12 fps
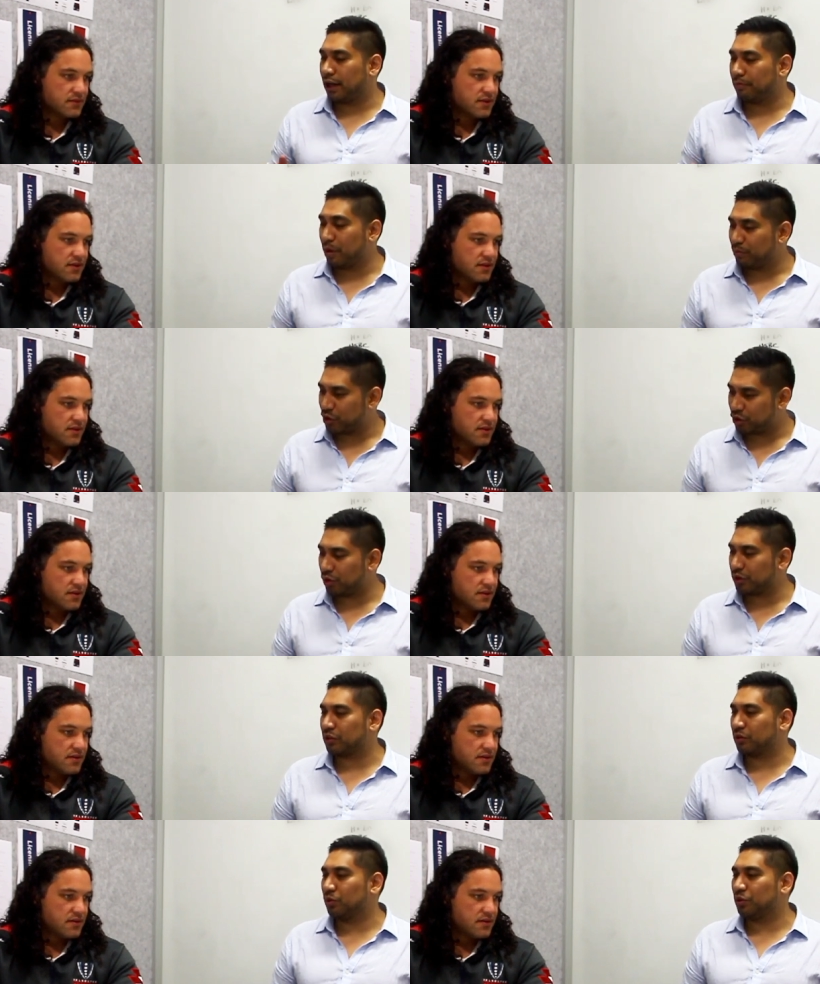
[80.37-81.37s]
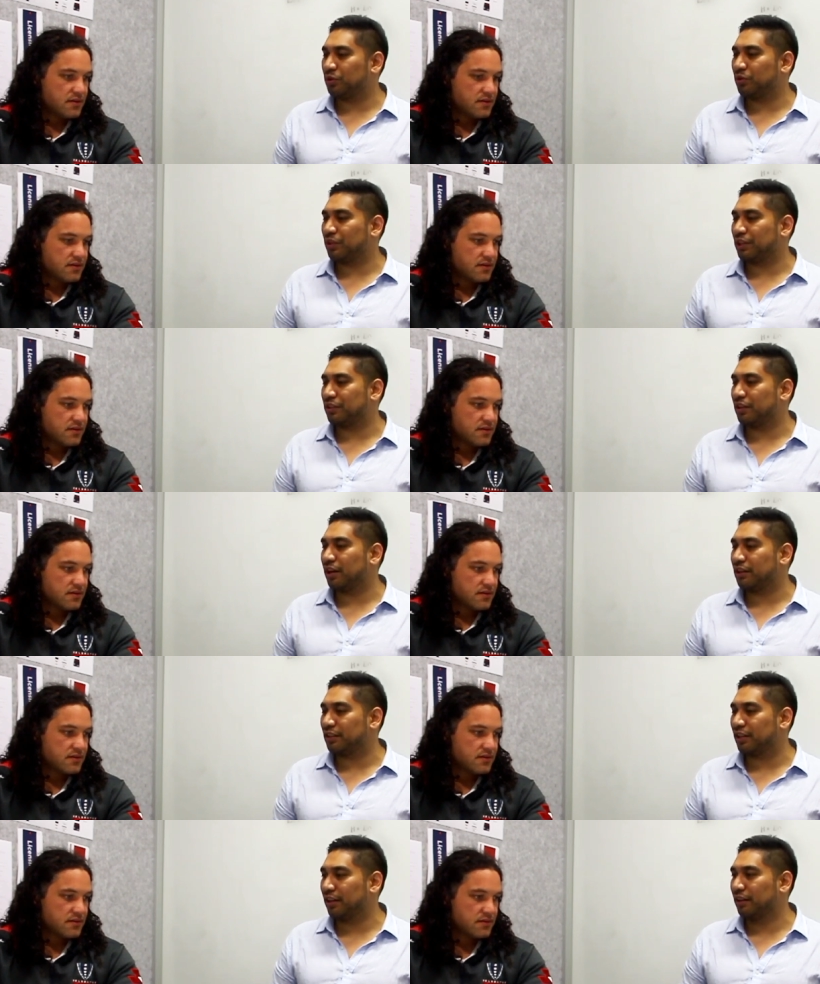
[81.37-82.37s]
Speaker 1: uh, Members' Choice Award
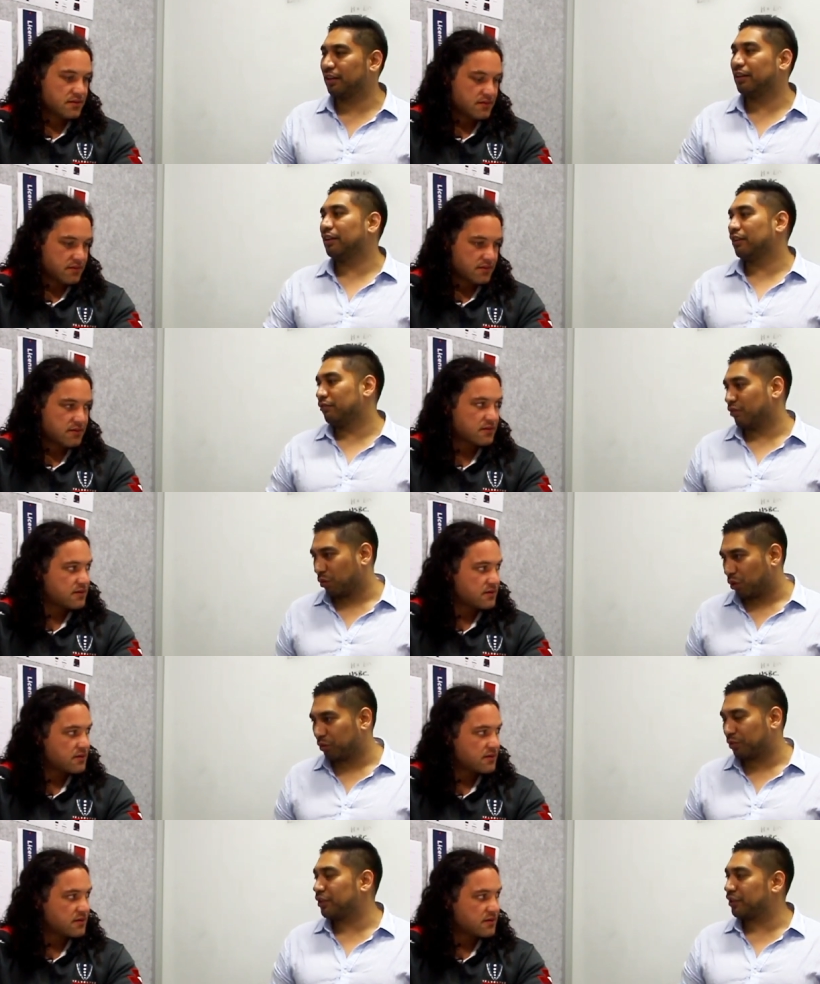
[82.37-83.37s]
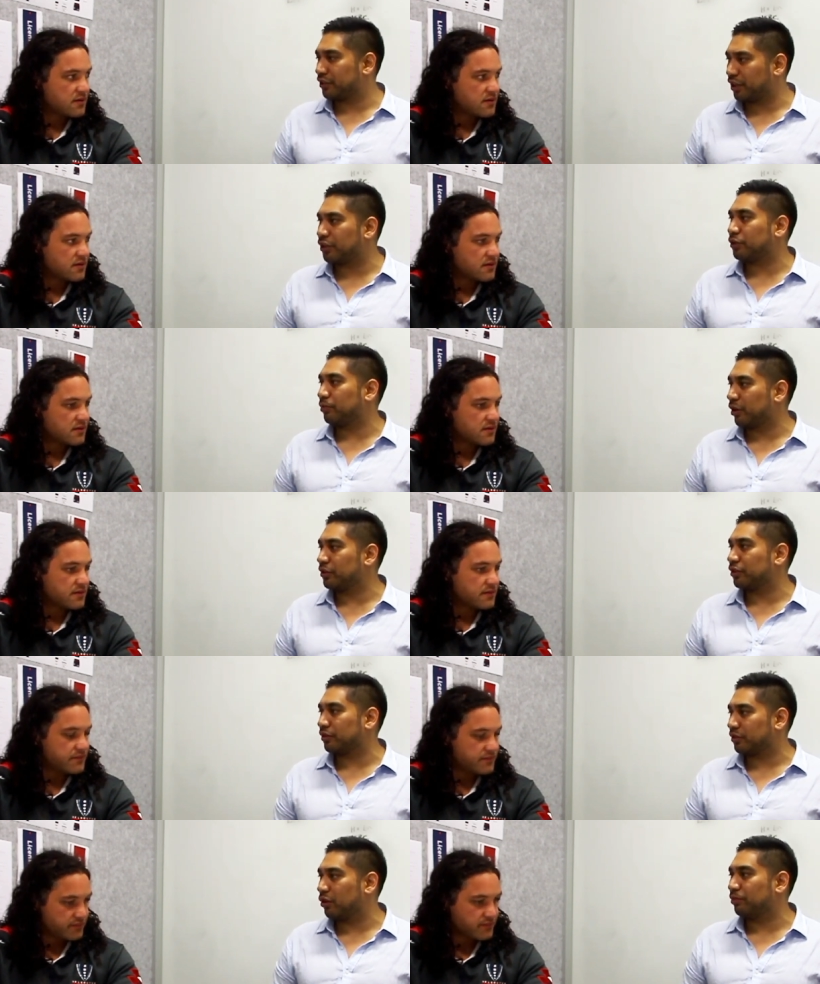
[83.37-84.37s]
2019, rewarded with an extension,
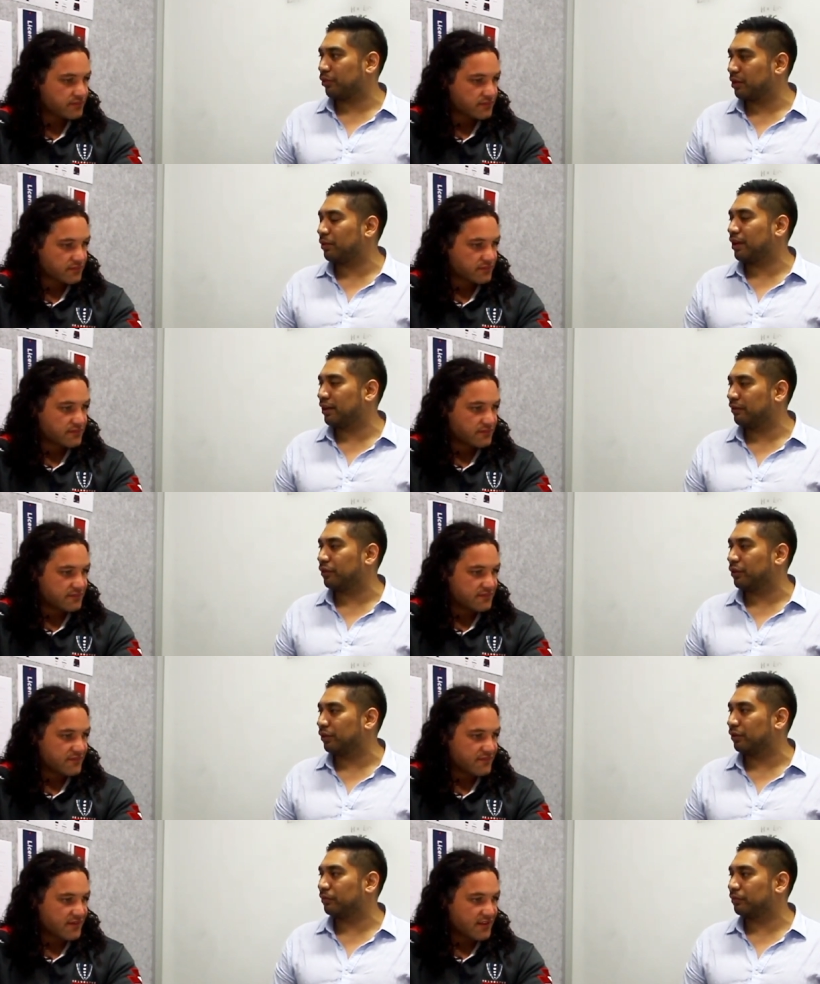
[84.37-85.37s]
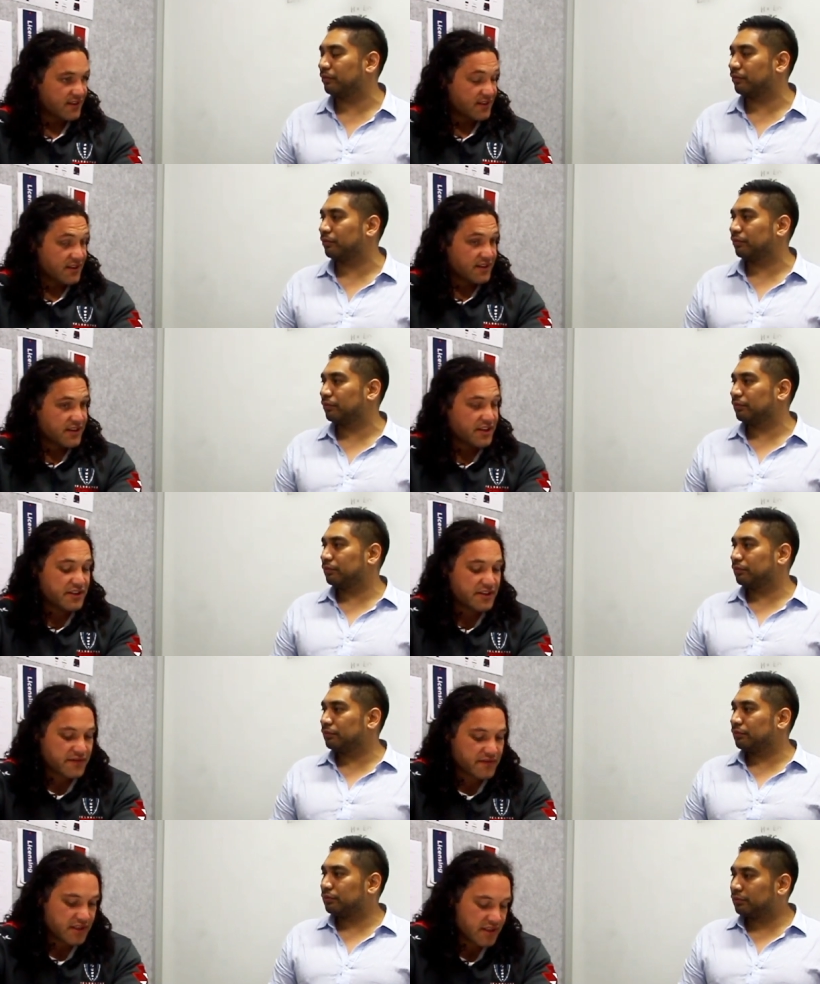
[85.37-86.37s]
bro. So it's gone pretty well here for you.
Speaker 2: Yeah,
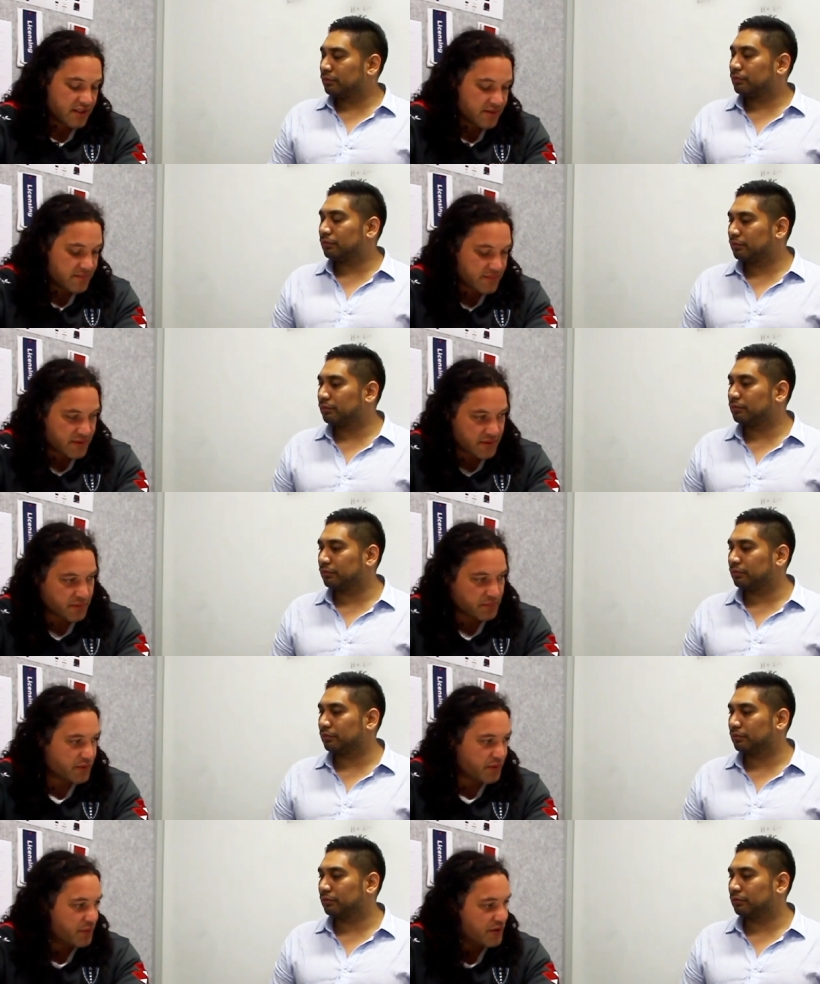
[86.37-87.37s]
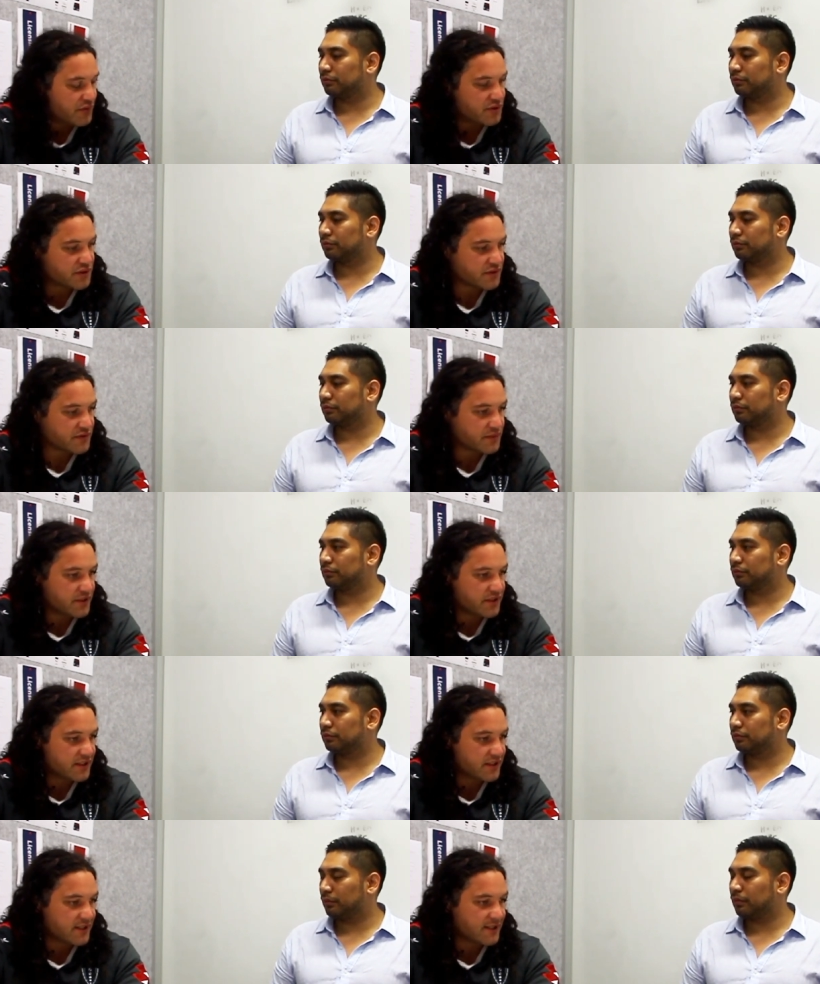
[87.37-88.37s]
definitely. Um, the, the, the, move was good for
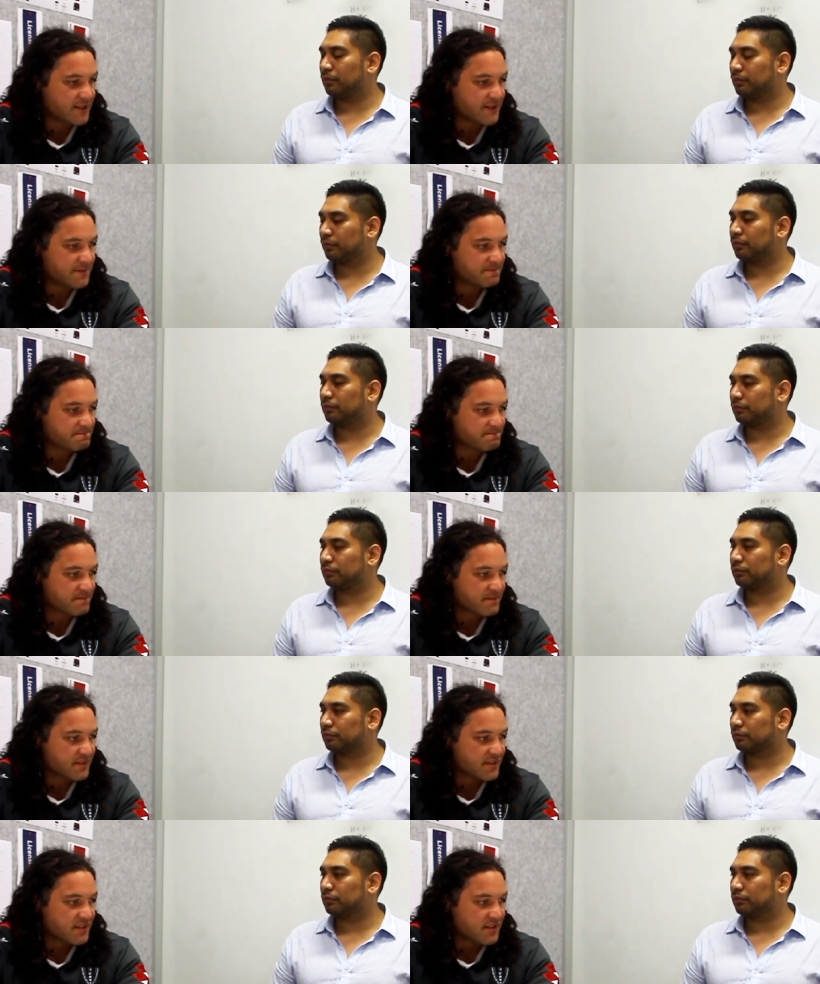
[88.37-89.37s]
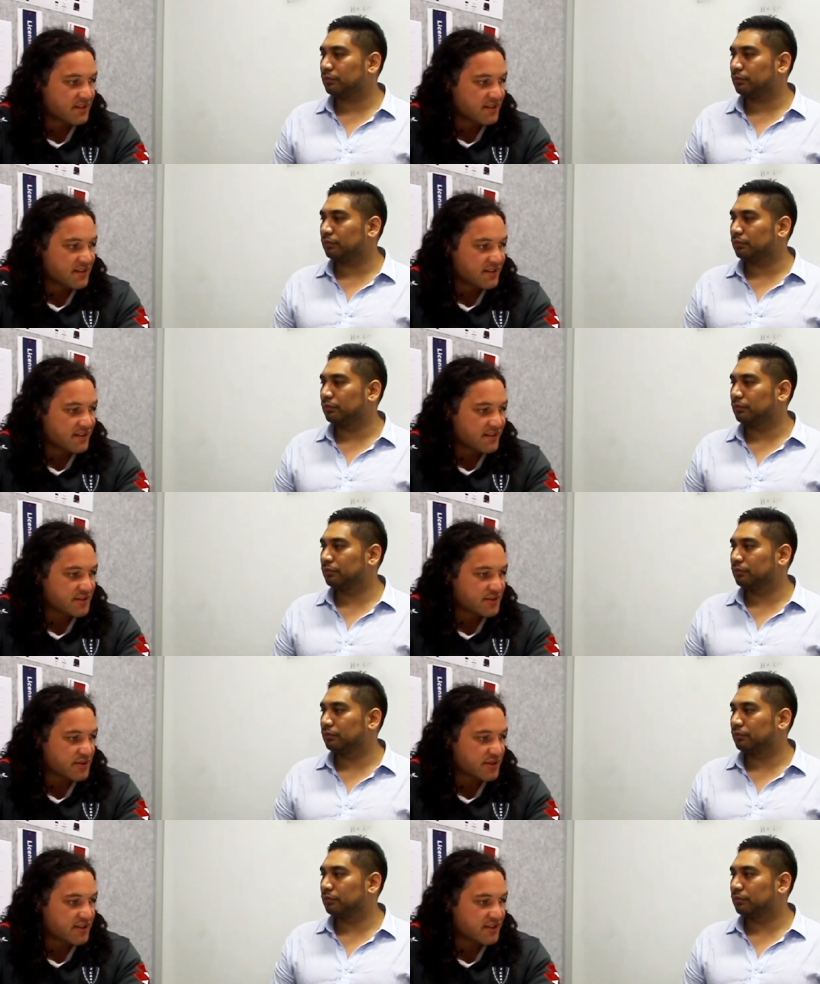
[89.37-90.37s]
me. Um,
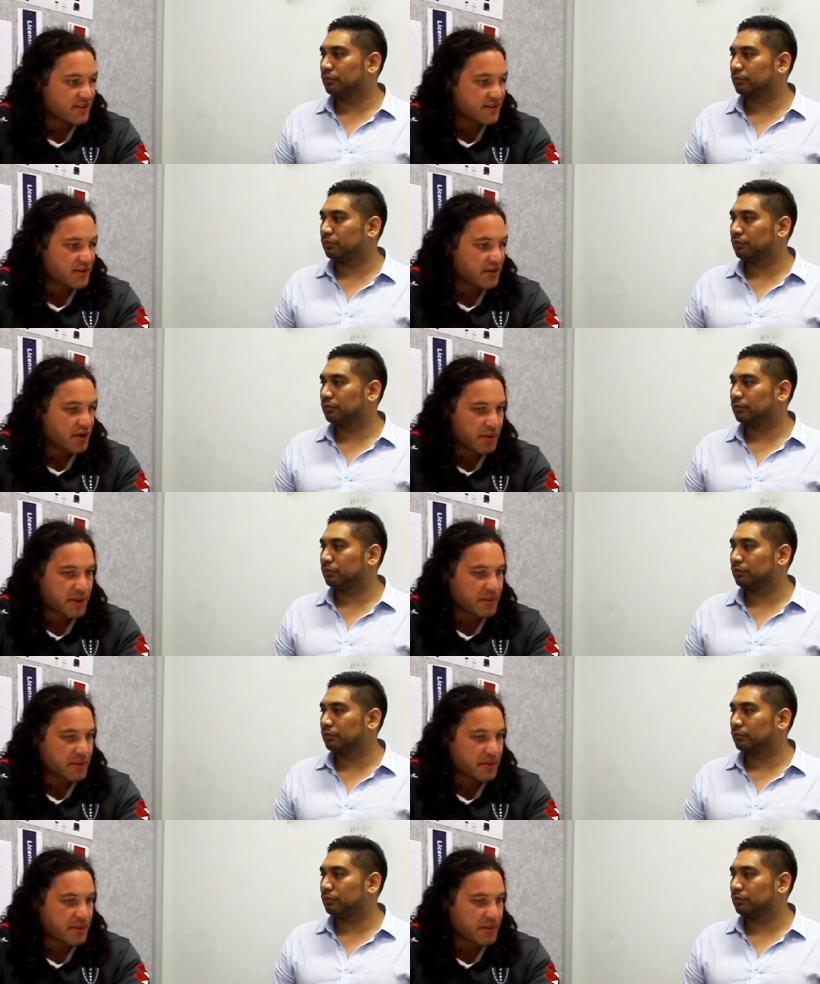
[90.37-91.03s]
I sort of didn't